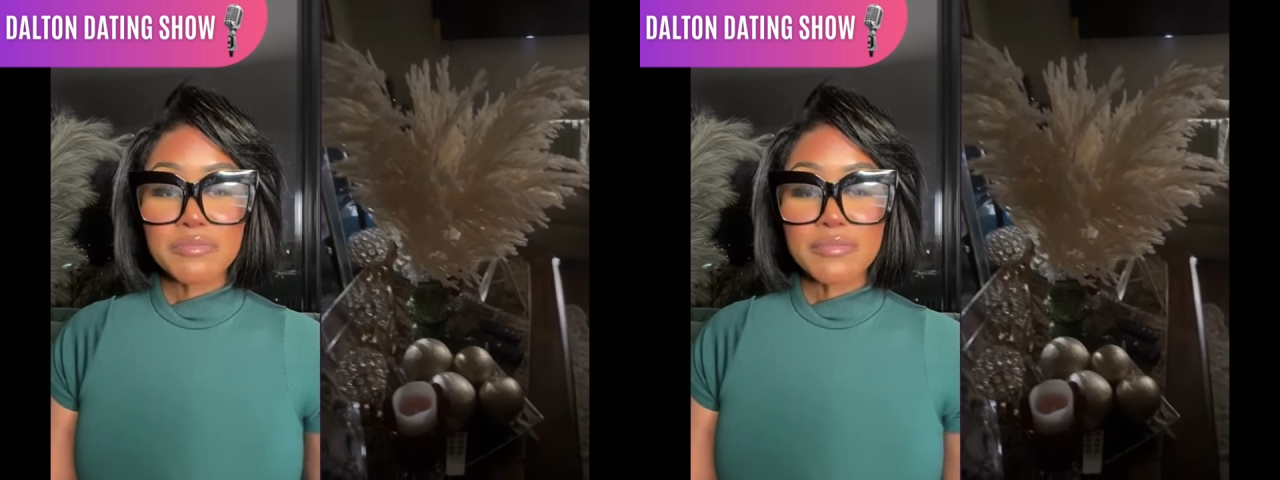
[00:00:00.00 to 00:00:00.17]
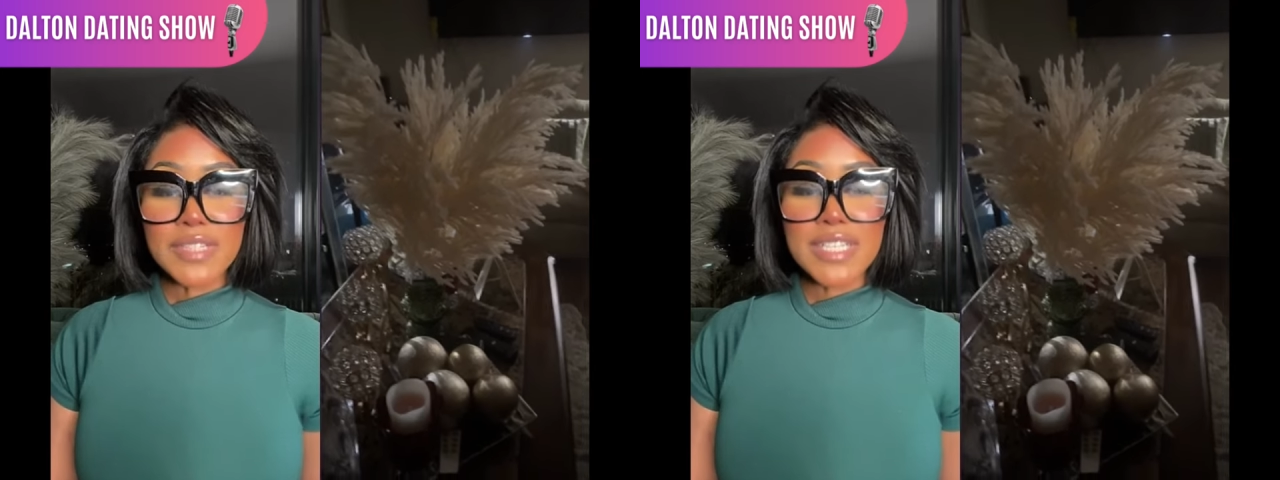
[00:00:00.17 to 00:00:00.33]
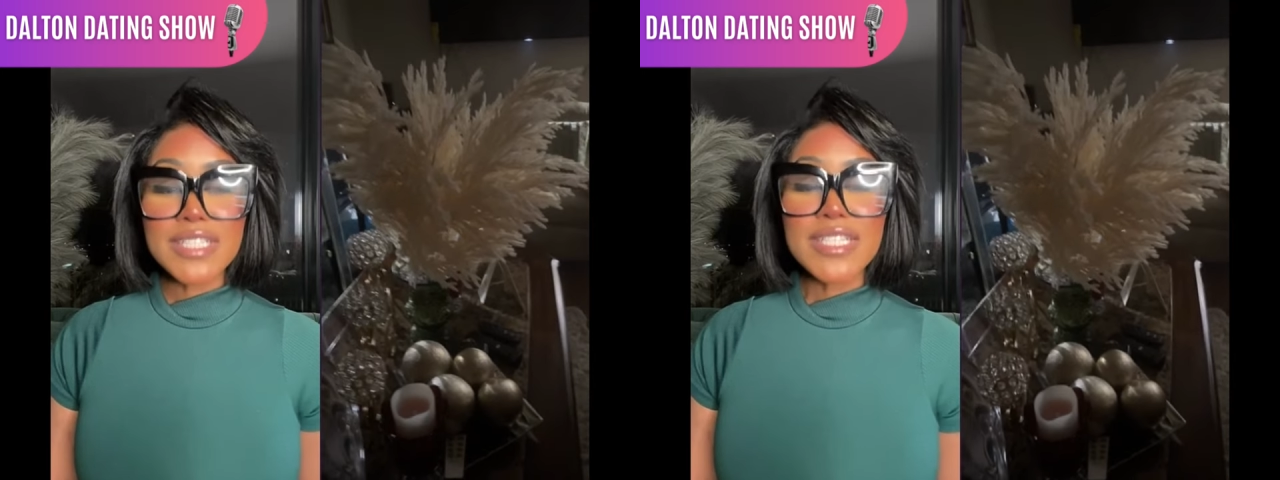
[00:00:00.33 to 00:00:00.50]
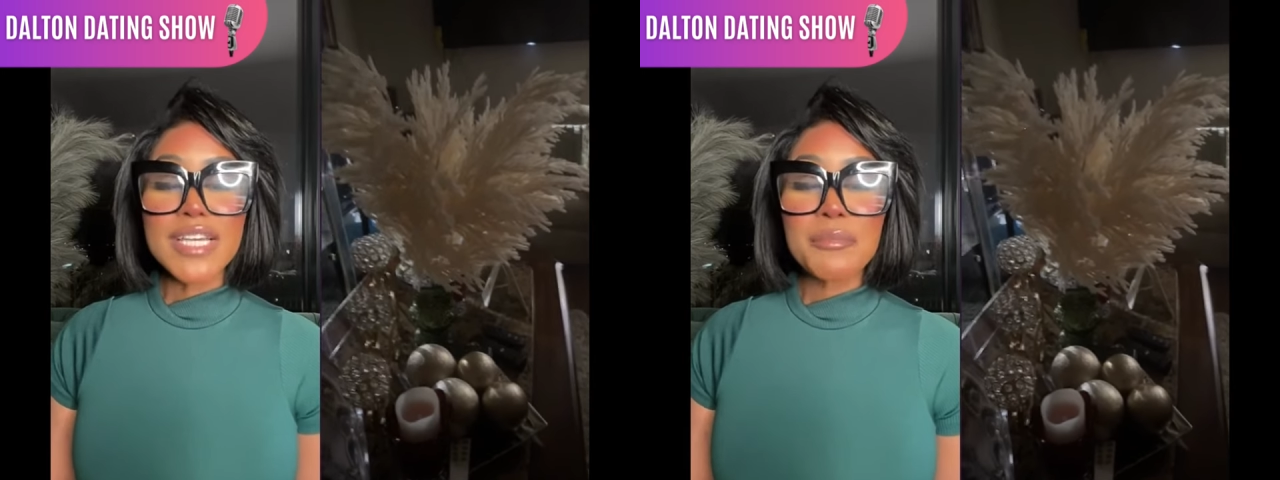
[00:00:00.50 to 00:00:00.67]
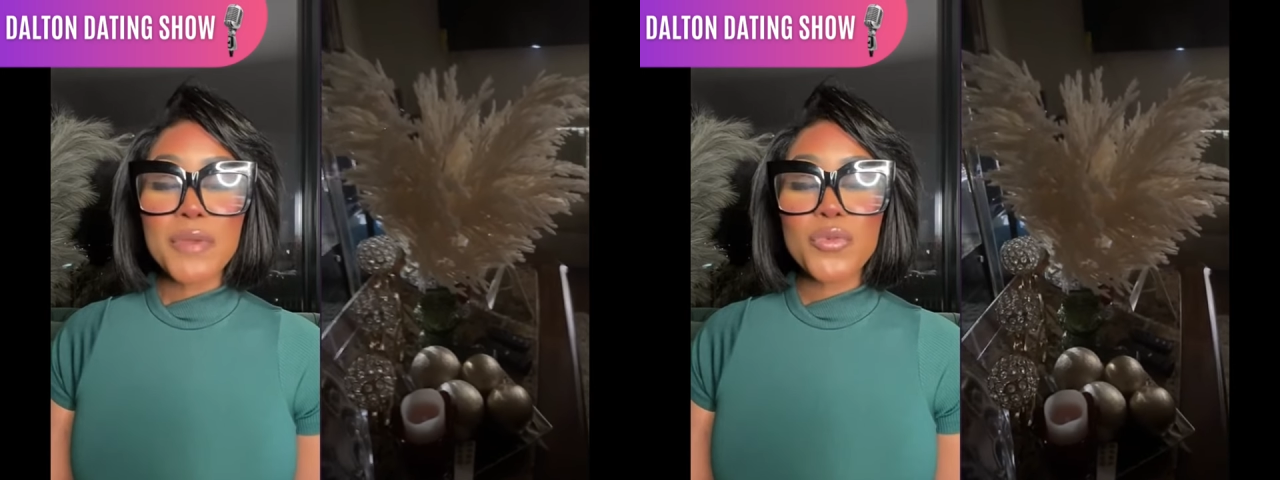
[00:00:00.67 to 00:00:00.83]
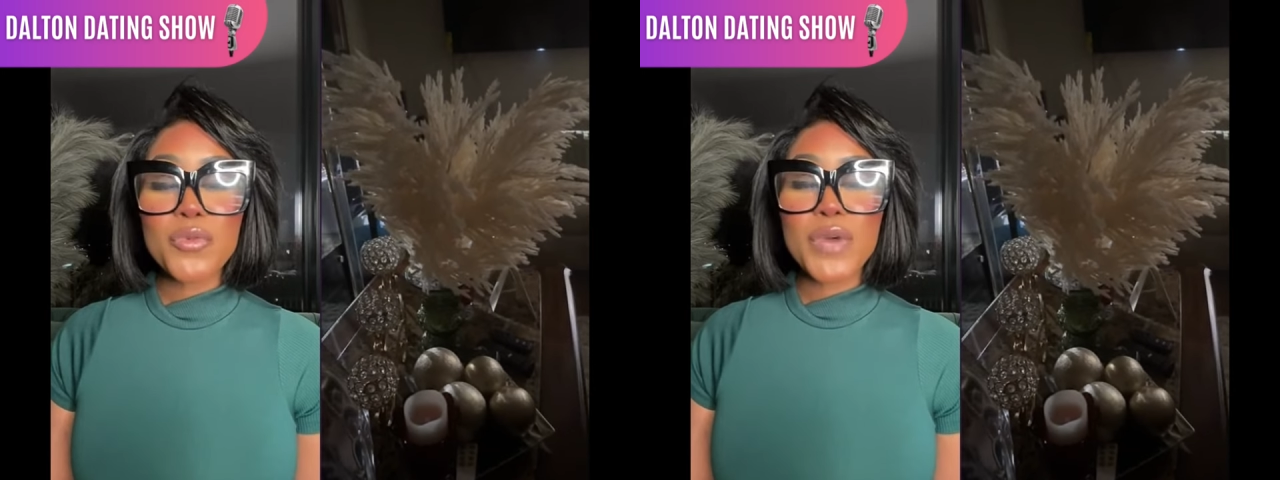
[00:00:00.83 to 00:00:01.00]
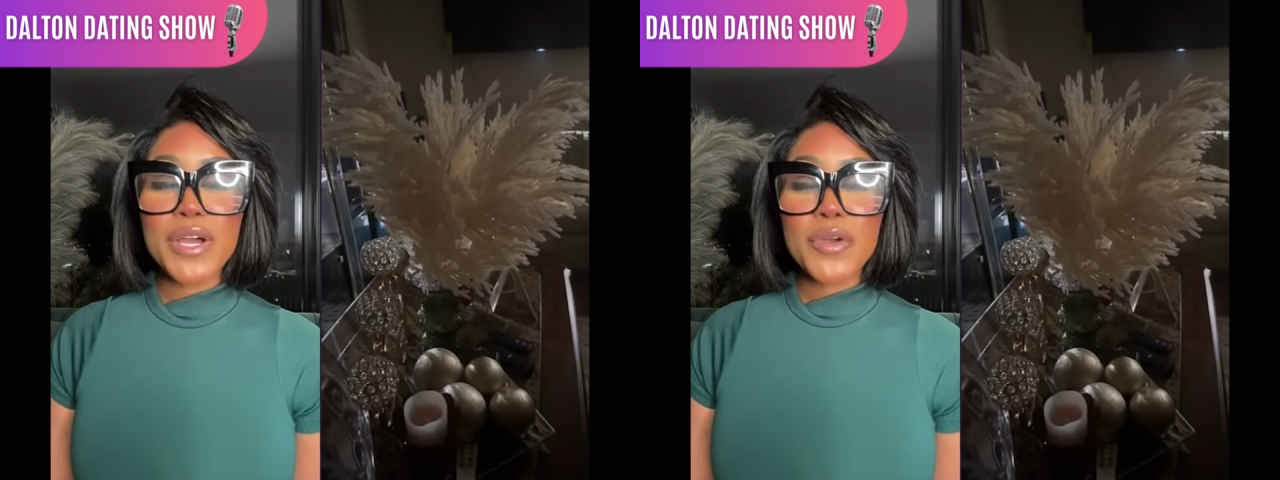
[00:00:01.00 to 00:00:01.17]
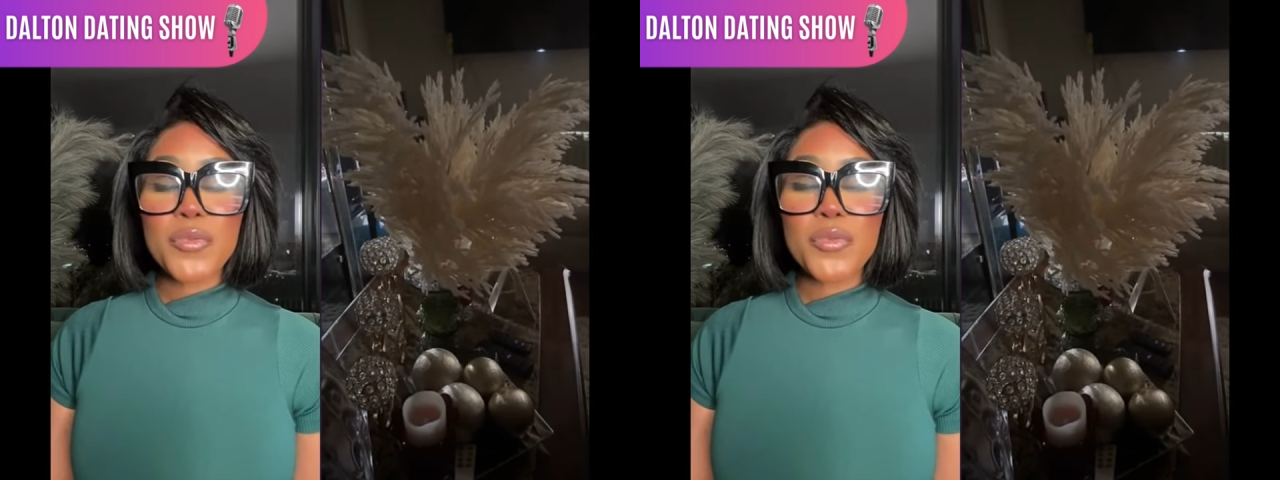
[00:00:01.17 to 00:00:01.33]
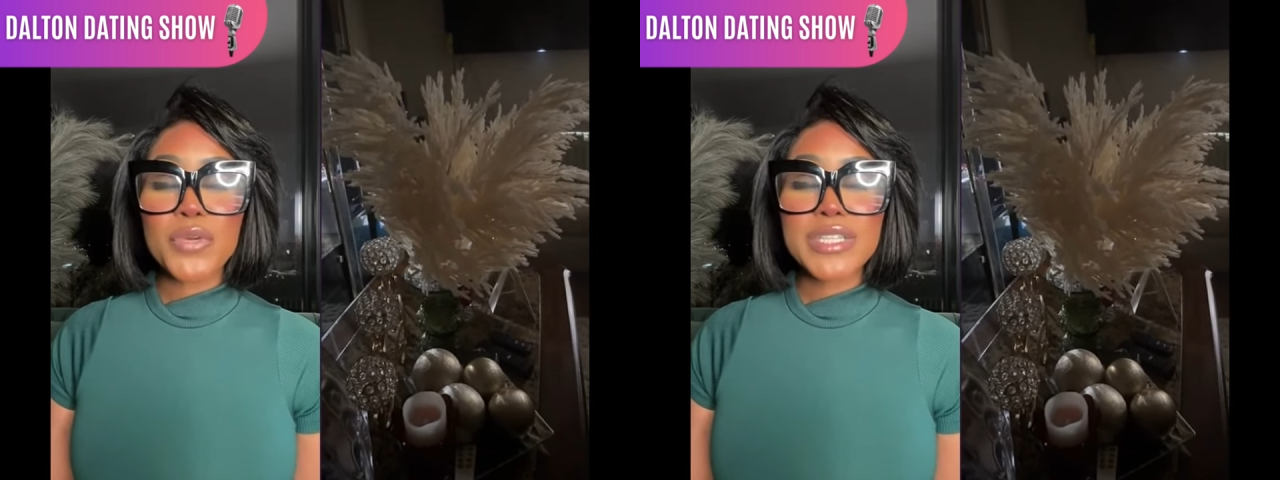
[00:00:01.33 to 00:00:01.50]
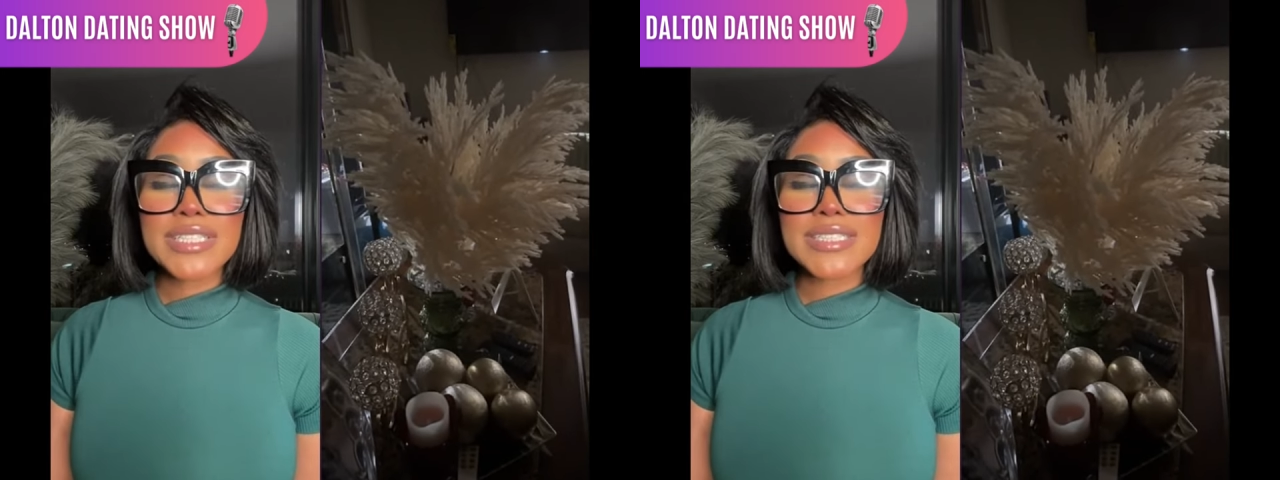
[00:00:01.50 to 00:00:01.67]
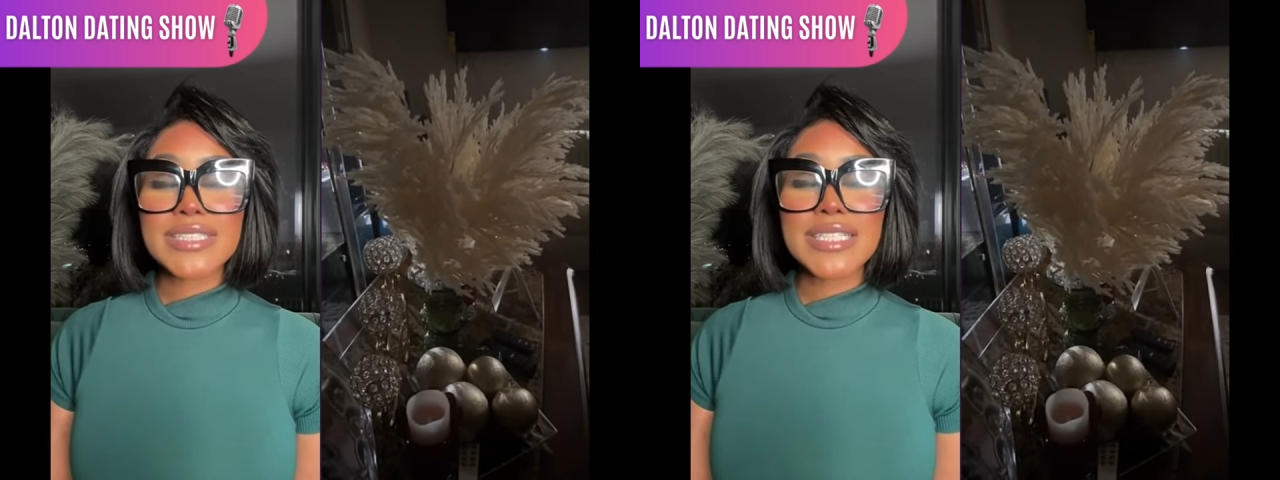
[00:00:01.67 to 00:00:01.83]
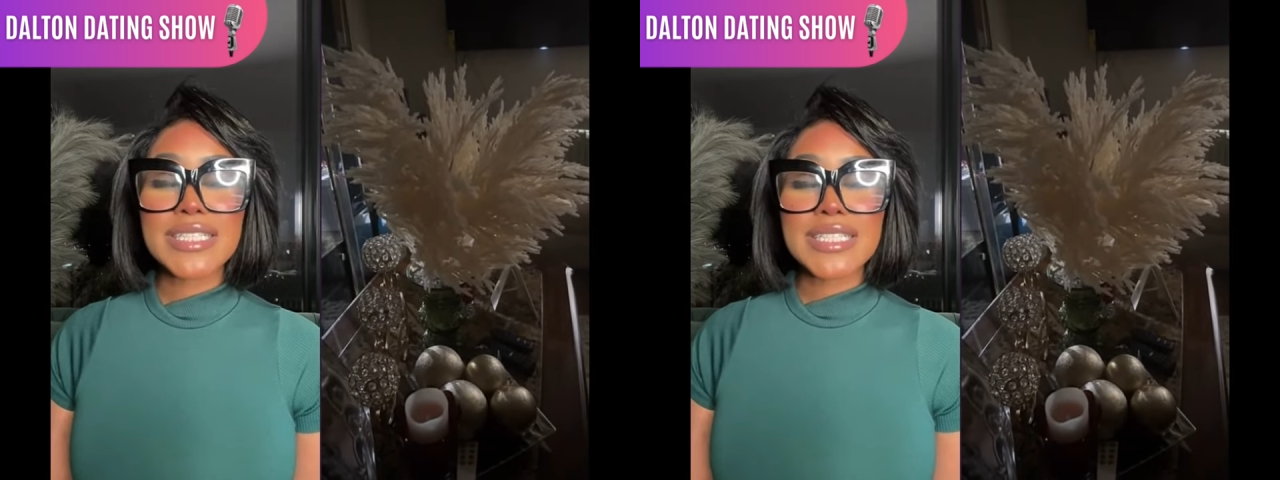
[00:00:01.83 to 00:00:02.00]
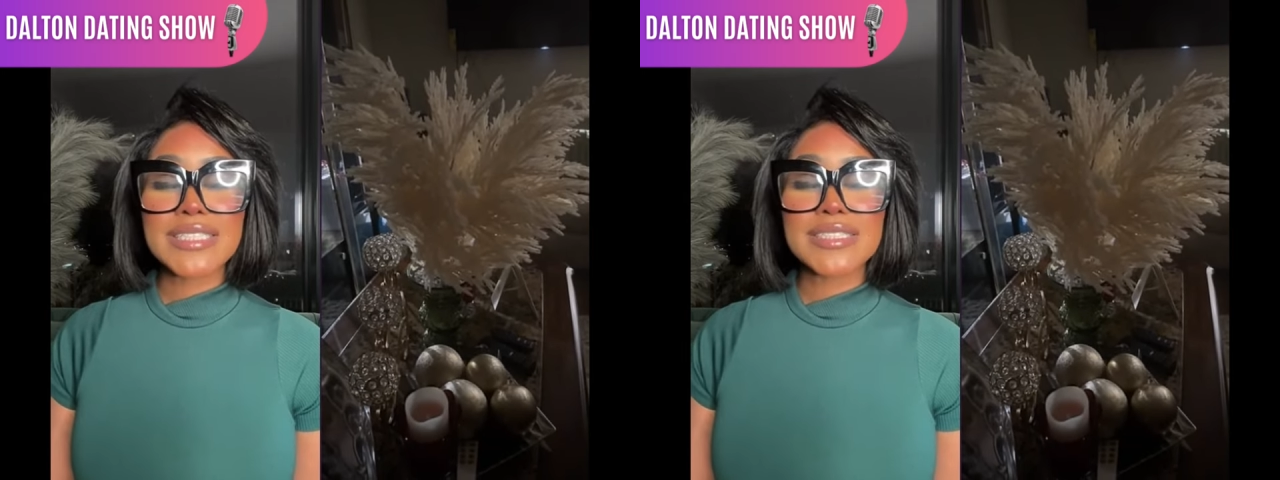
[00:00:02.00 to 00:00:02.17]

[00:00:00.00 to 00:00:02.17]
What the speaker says: Yeah, but what does he need